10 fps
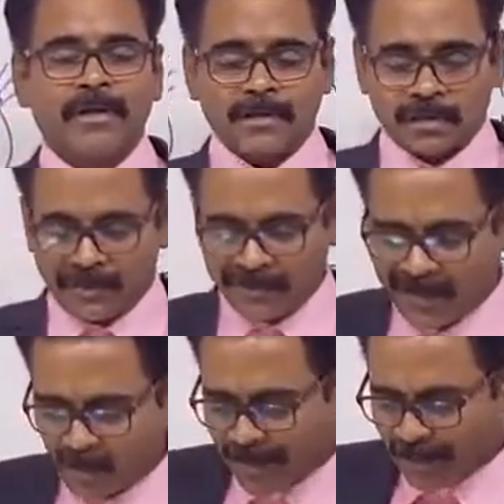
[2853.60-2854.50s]
So with
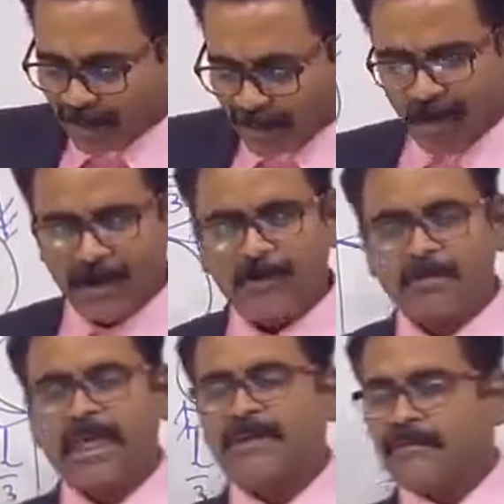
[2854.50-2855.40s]
respect to
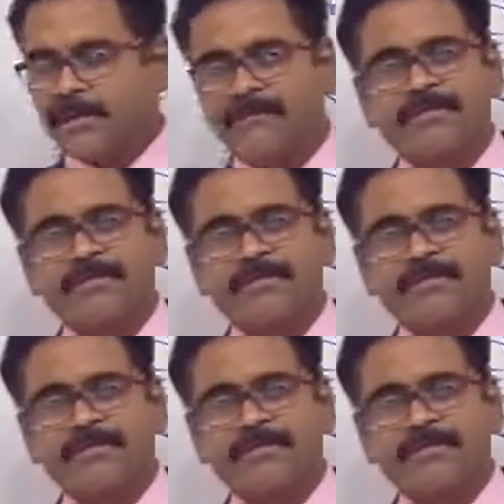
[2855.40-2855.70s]
column, every